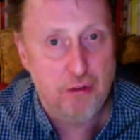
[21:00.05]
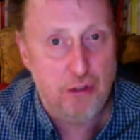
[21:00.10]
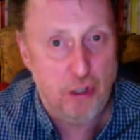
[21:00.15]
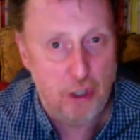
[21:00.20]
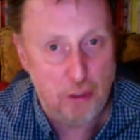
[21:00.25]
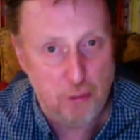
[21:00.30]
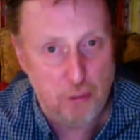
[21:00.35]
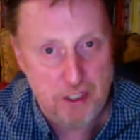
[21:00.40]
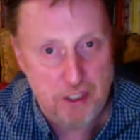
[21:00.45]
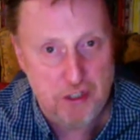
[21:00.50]

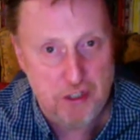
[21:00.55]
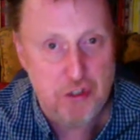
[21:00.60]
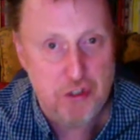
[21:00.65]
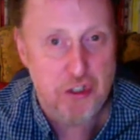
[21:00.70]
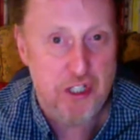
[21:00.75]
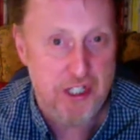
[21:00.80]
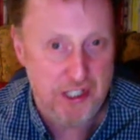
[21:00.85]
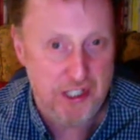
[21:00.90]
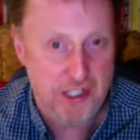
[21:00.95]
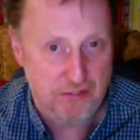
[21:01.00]
club where you're
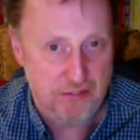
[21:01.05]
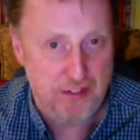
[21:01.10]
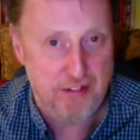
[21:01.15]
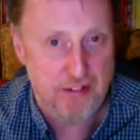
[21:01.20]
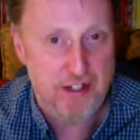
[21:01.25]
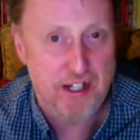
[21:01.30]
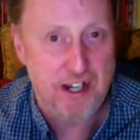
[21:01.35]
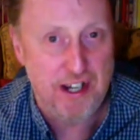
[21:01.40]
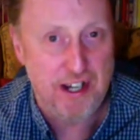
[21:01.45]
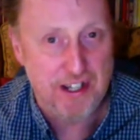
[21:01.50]
treated very
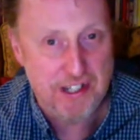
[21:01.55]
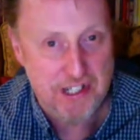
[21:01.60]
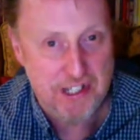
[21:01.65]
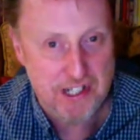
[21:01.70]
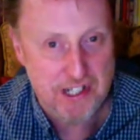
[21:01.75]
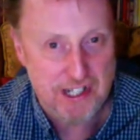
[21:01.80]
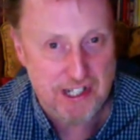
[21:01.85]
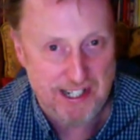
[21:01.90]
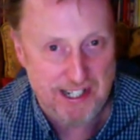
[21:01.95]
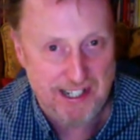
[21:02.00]

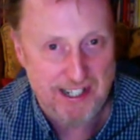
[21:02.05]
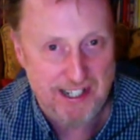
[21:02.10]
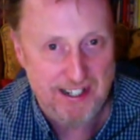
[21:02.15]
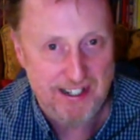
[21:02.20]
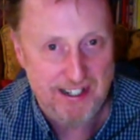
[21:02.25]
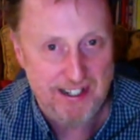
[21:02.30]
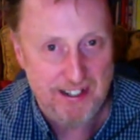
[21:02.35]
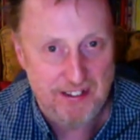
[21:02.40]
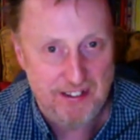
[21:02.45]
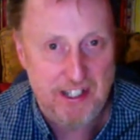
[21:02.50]
nicely
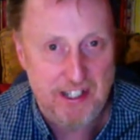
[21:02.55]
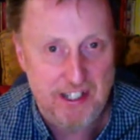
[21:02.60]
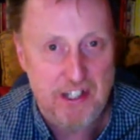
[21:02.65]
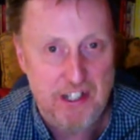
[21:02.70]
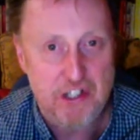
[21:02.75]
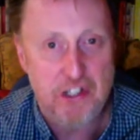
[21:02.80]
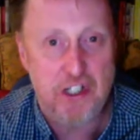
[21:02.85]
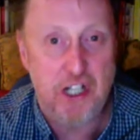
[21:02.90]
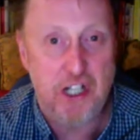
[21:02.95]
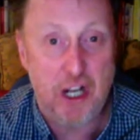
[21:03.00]
than it is
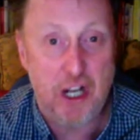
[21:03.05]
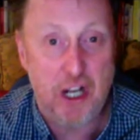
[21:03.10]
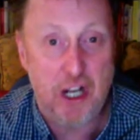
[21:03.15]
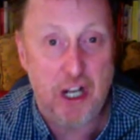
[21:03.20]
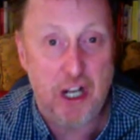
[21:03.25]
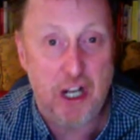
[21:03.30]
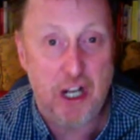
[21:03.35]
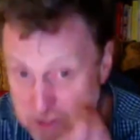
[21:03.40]
to go down